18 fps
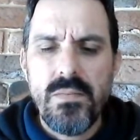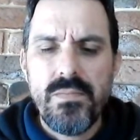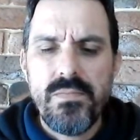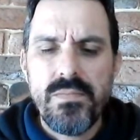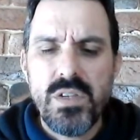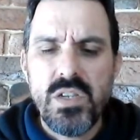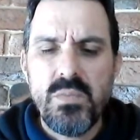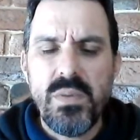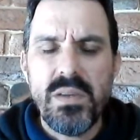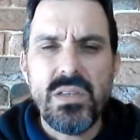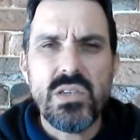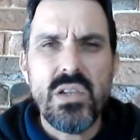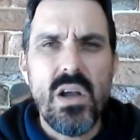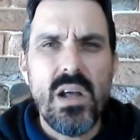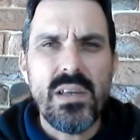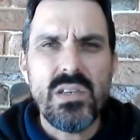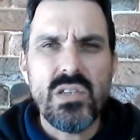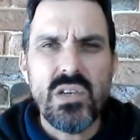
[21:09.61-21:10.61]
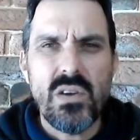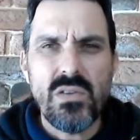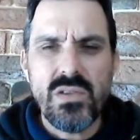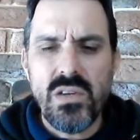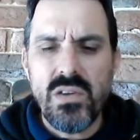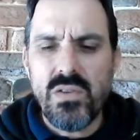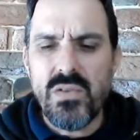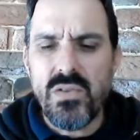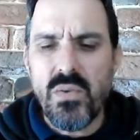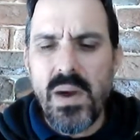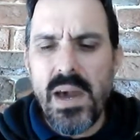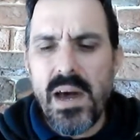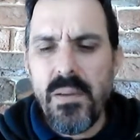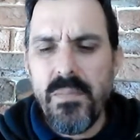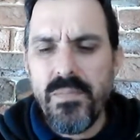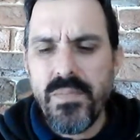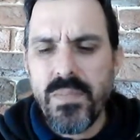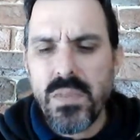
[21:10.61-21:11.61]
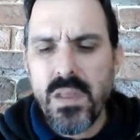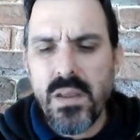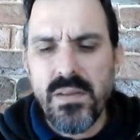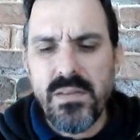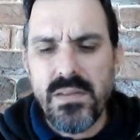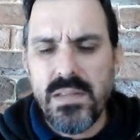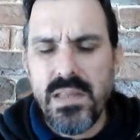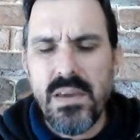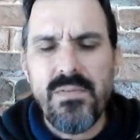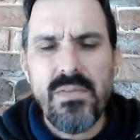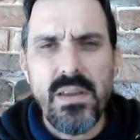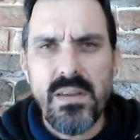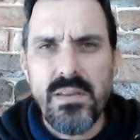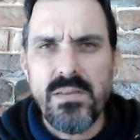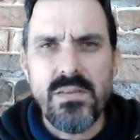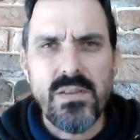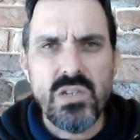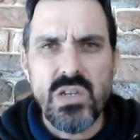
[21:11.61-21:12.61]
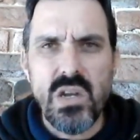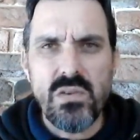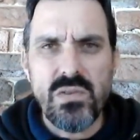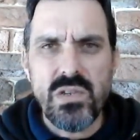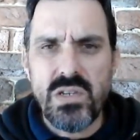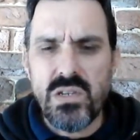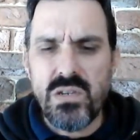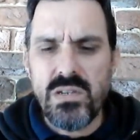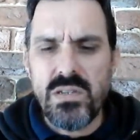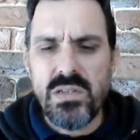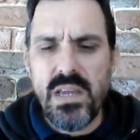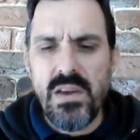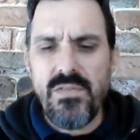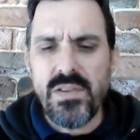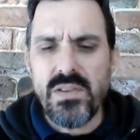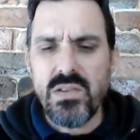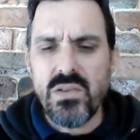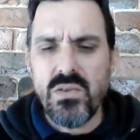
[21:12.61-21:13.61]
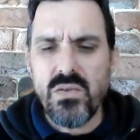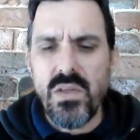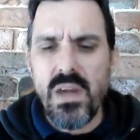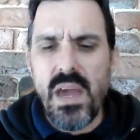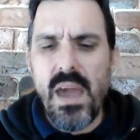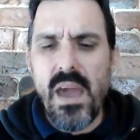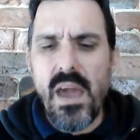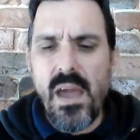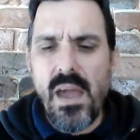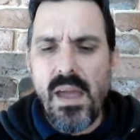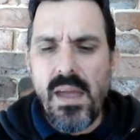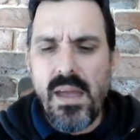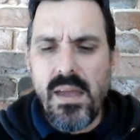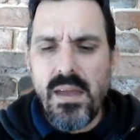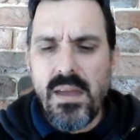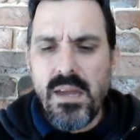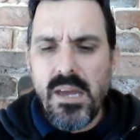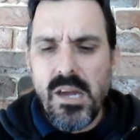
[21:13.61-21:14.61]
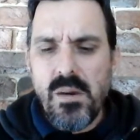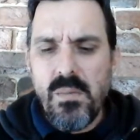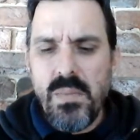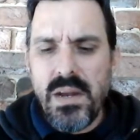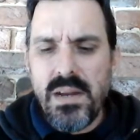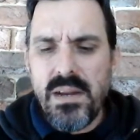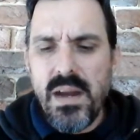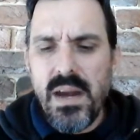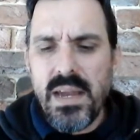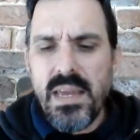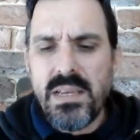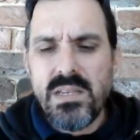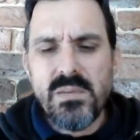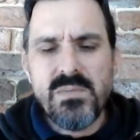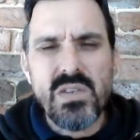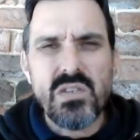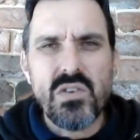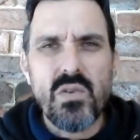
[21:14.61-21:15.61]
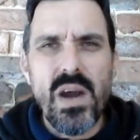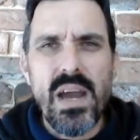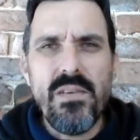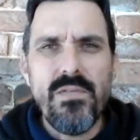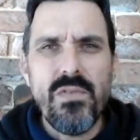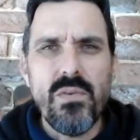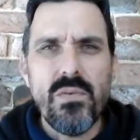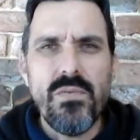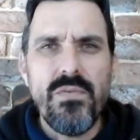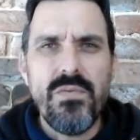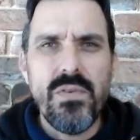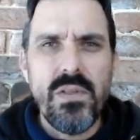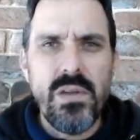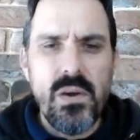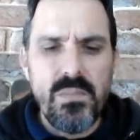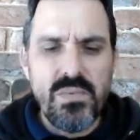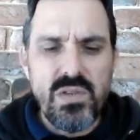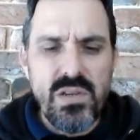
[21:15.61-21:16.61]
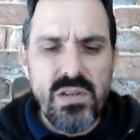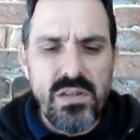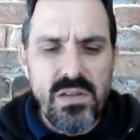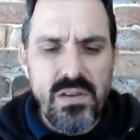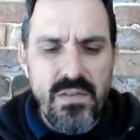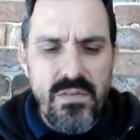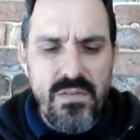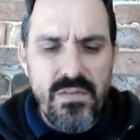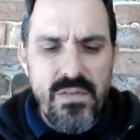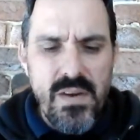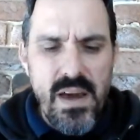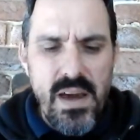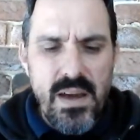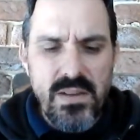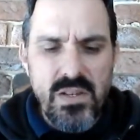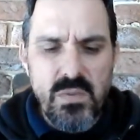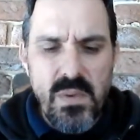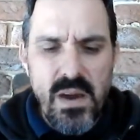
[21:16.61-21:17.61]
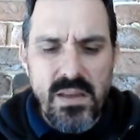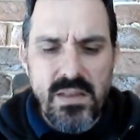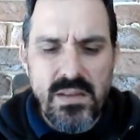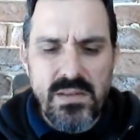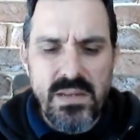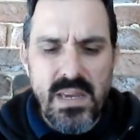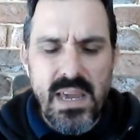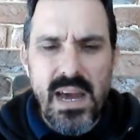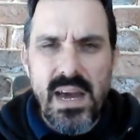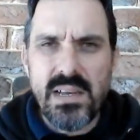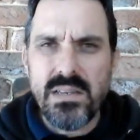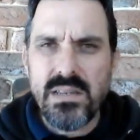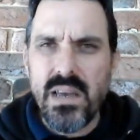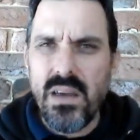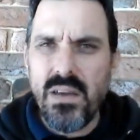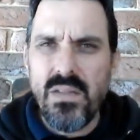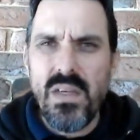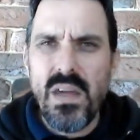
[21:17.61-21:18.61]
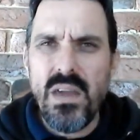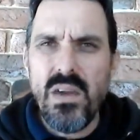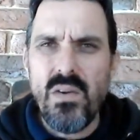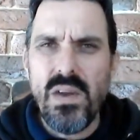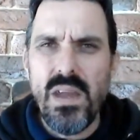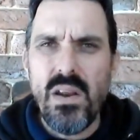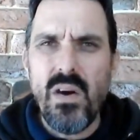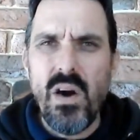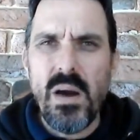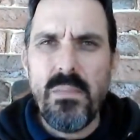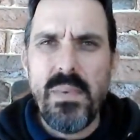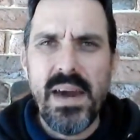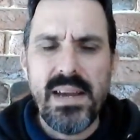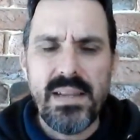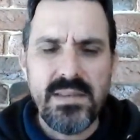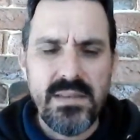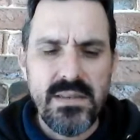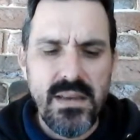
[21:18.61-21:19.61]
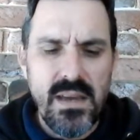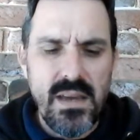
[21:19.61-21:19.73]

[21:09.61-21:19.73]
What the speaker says: It's been slightly salty throughout. Definitely, the salt's definitely still there. But I guess I'm just grateful for the opportunity of smoke this cigar. So thank you again, iPats.